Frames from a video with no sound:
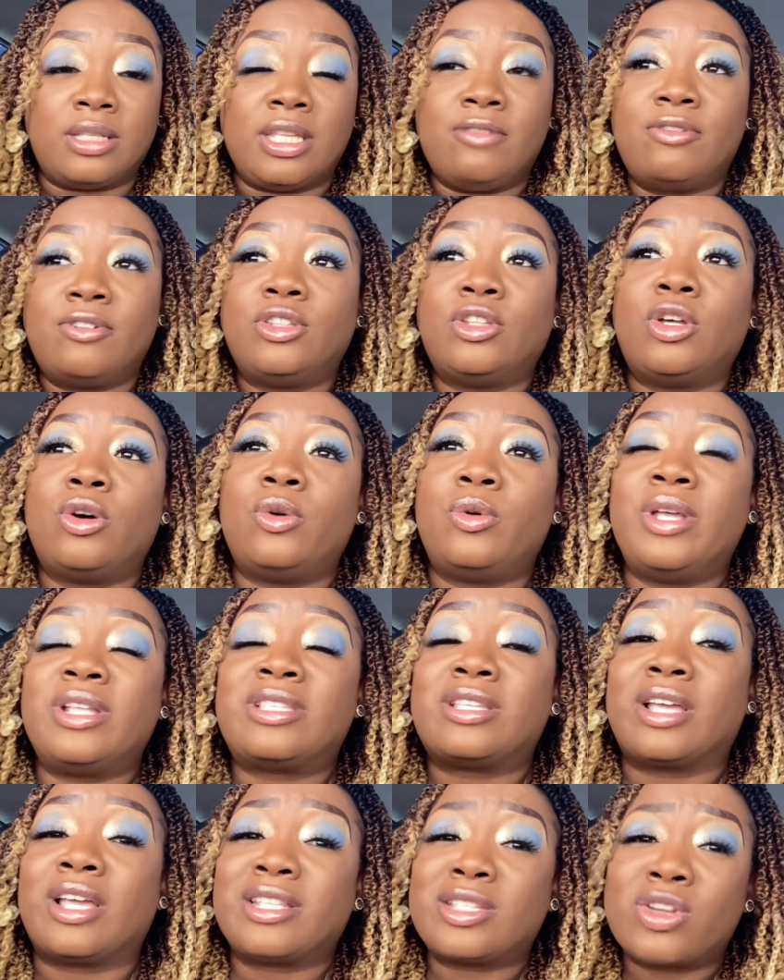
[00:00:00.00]
Even though
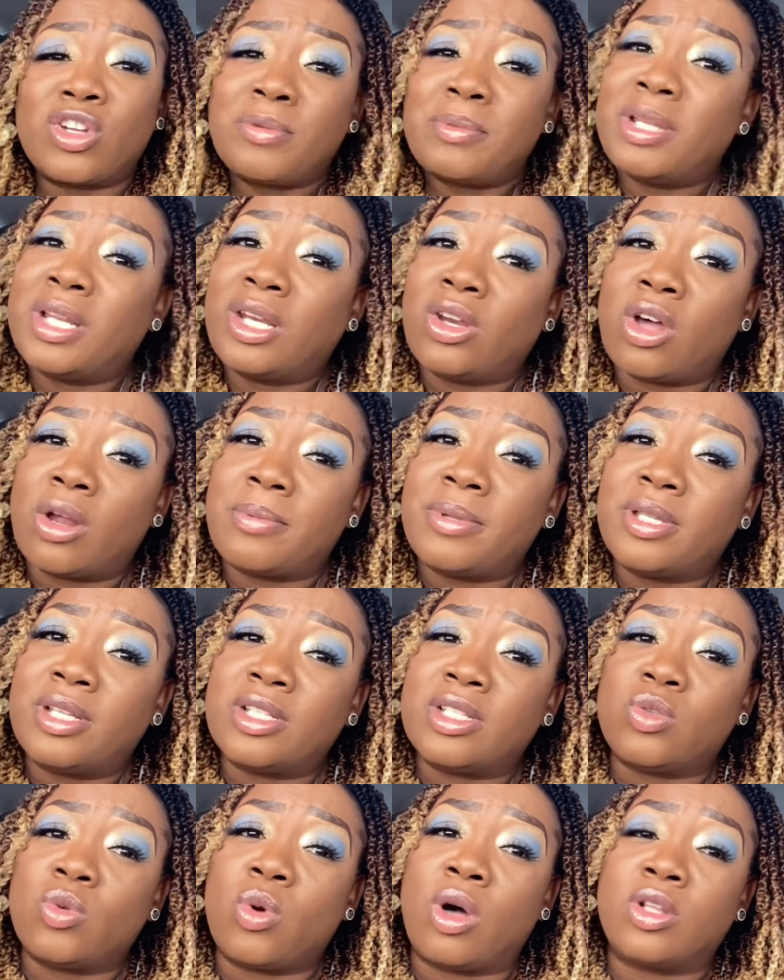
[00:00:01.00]
it's going to be a lot,
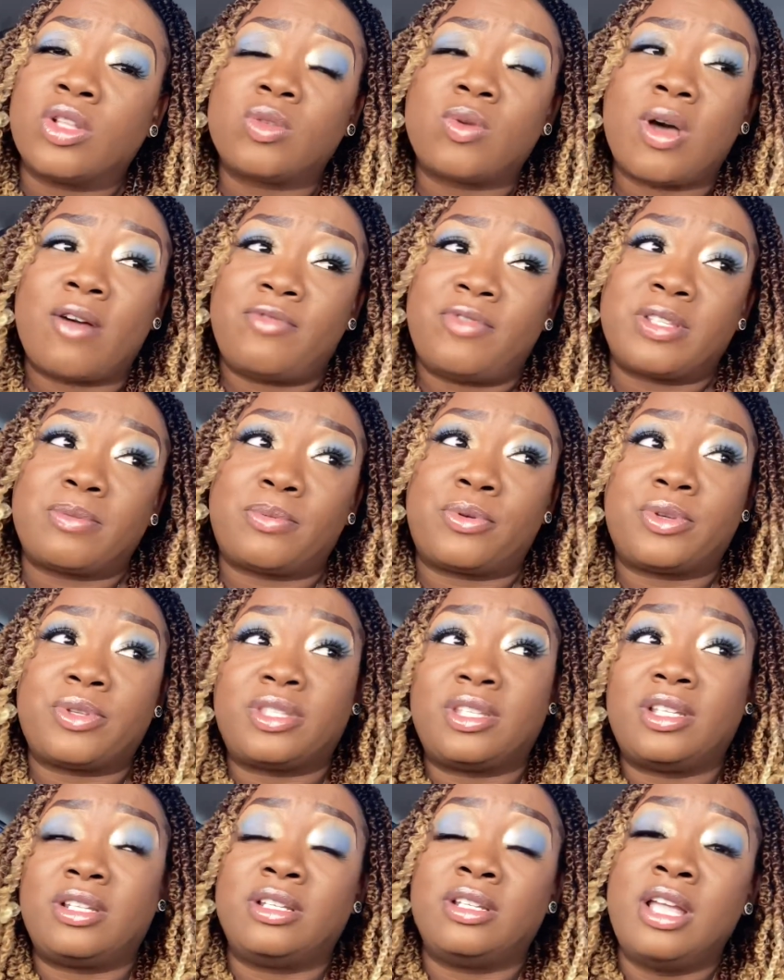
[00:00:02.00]
because you also have this
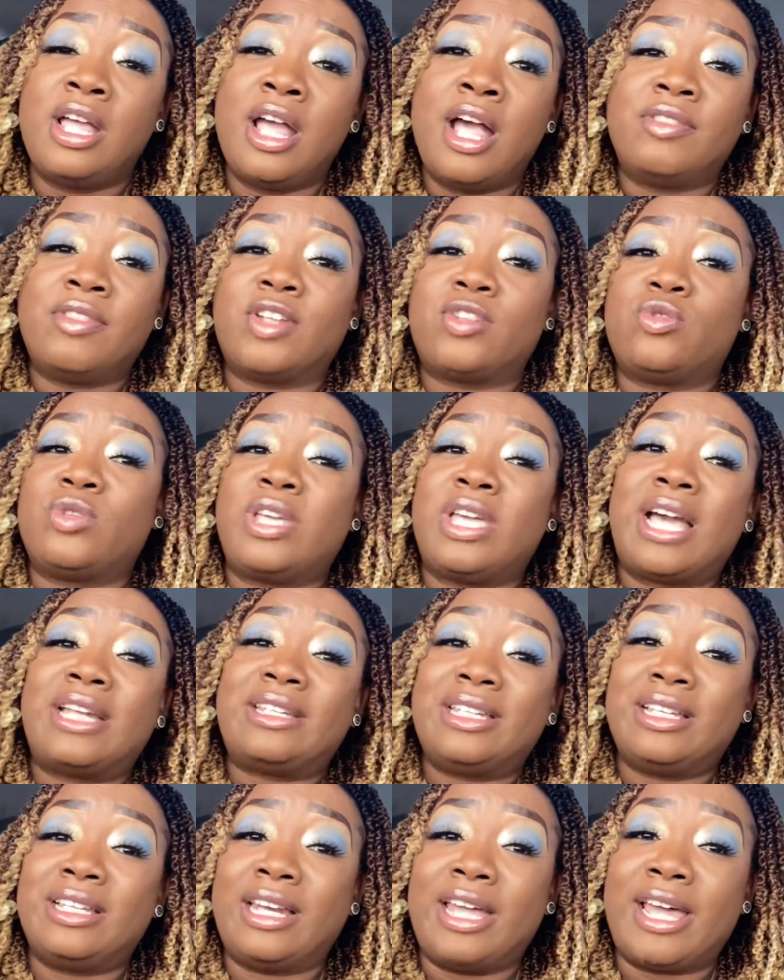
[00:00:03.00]
person that you can't
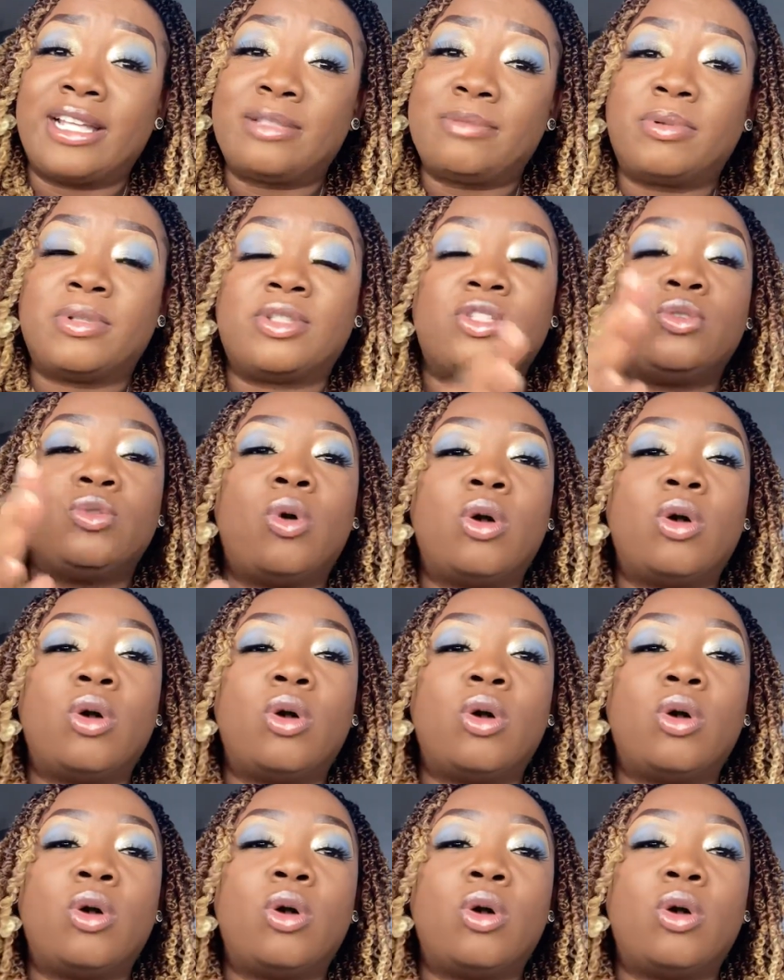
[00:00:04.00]
neglect, but